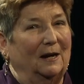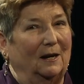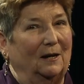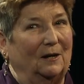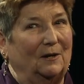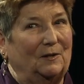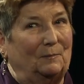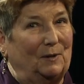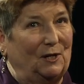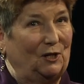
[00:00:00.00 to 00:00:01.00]
Or the
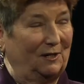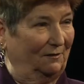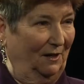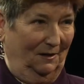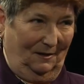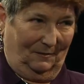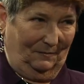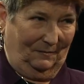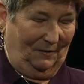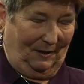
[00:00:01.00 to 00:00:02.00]
budget
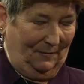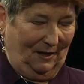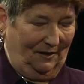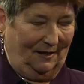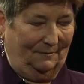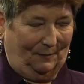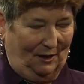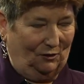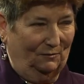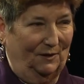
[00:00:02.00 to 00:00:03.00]
the
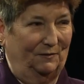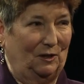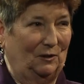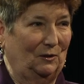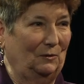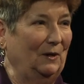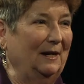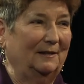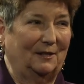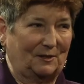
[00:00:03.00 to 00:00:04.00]
budget review.
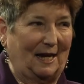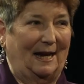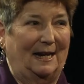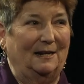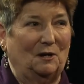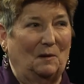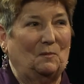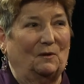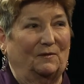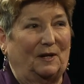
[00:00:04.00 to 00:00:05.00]
There's any
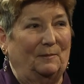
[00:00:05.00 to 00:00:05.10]
number of committees.